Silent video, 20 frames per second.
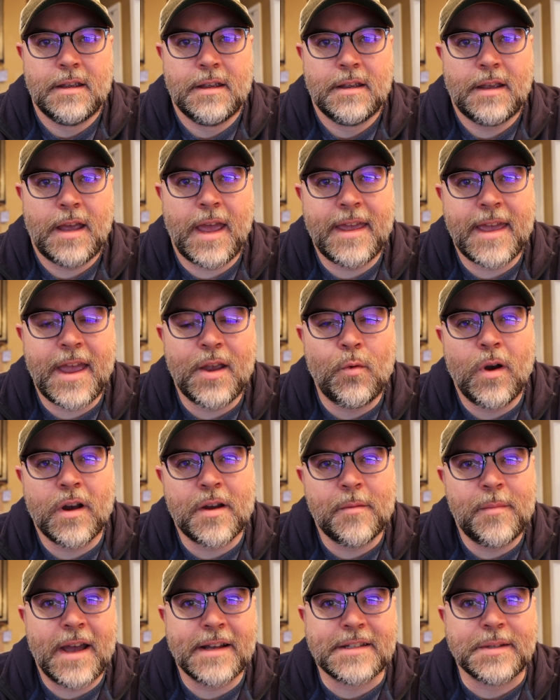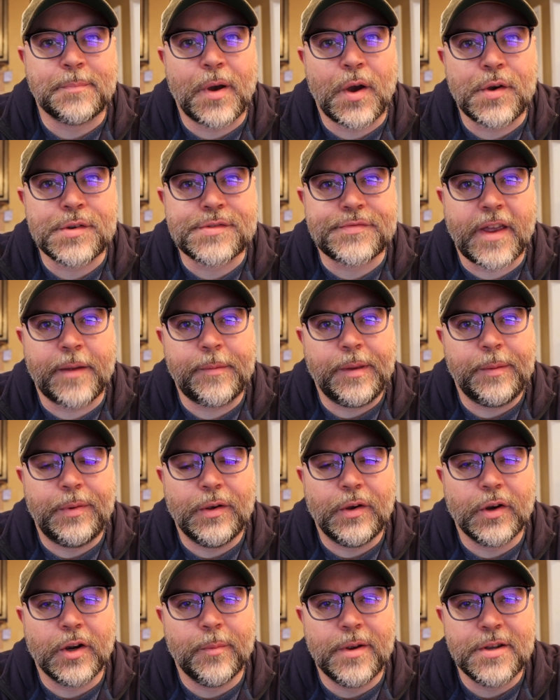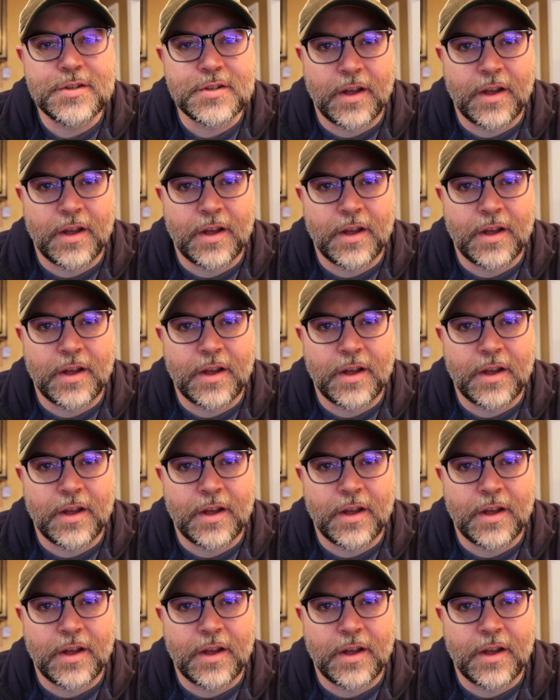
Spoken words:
Hey gang, welcome back to Post Family Pilgrimage.